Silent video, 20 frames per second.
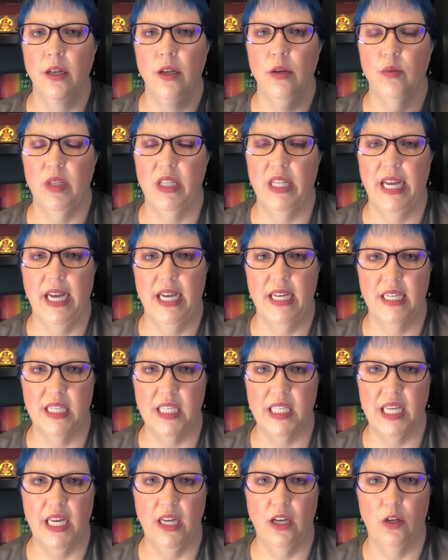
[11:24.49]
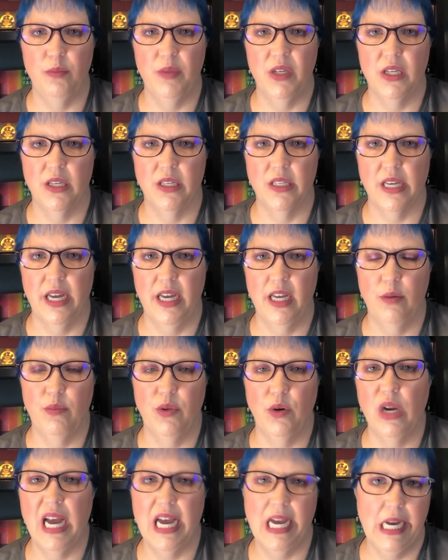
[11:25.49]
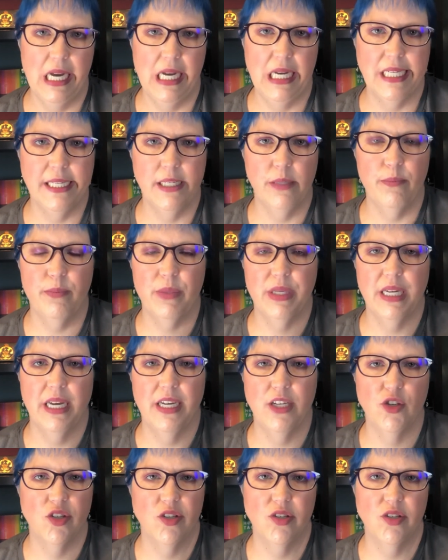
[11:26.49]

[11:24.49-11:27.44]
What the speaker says: when they had a sale because I had been eyeing it, but I